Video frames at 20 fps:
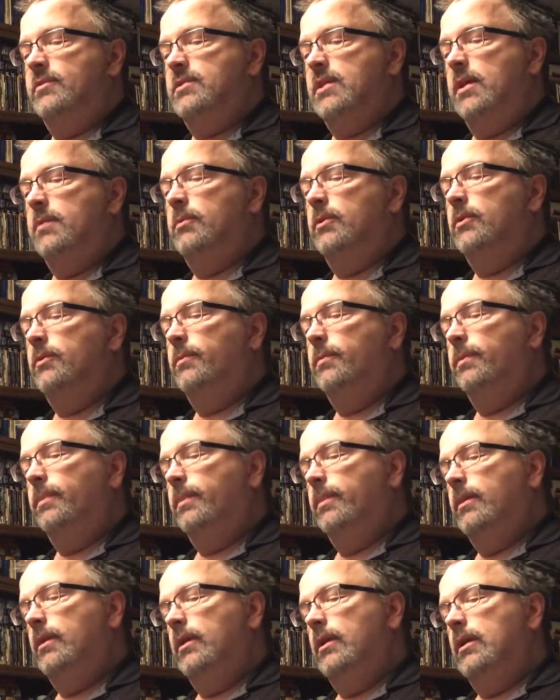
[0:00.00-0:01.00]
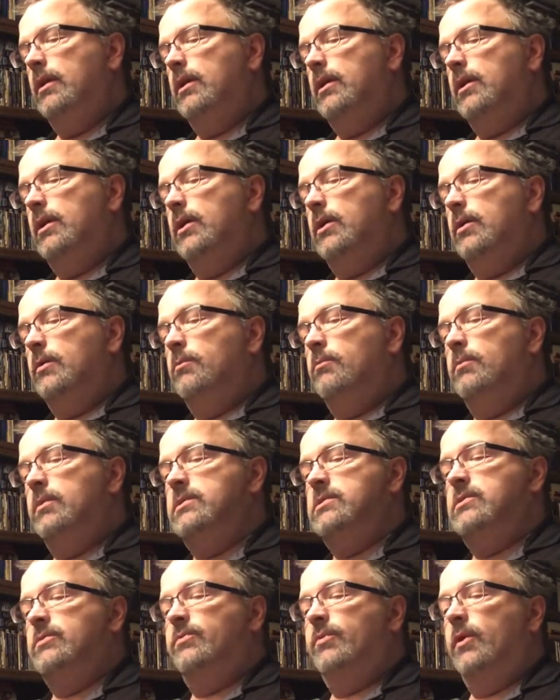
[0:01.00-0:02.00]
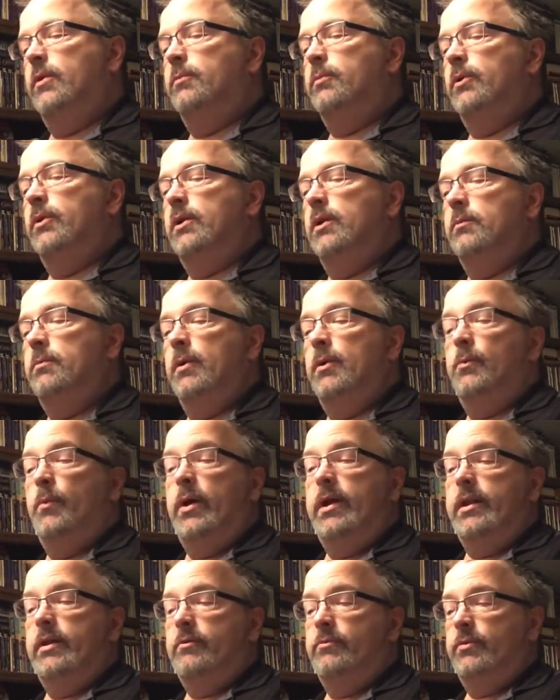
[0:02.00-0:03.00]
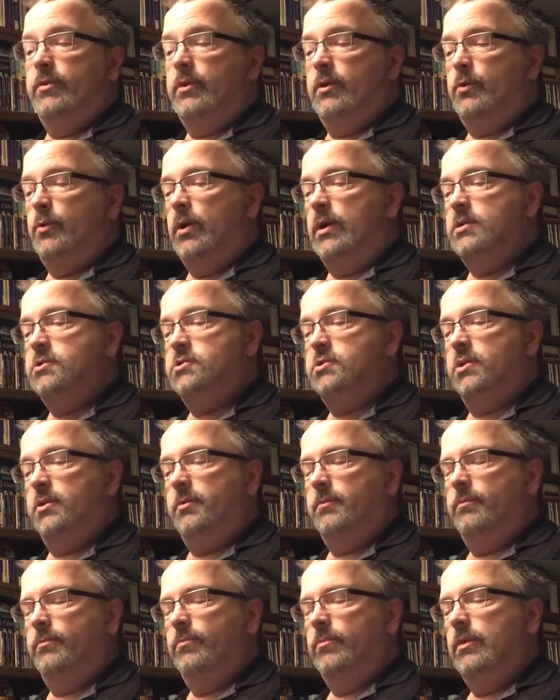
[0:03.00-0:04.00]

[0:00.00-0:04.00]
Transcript: table. Mrs. Philbrick had been waiting for the question.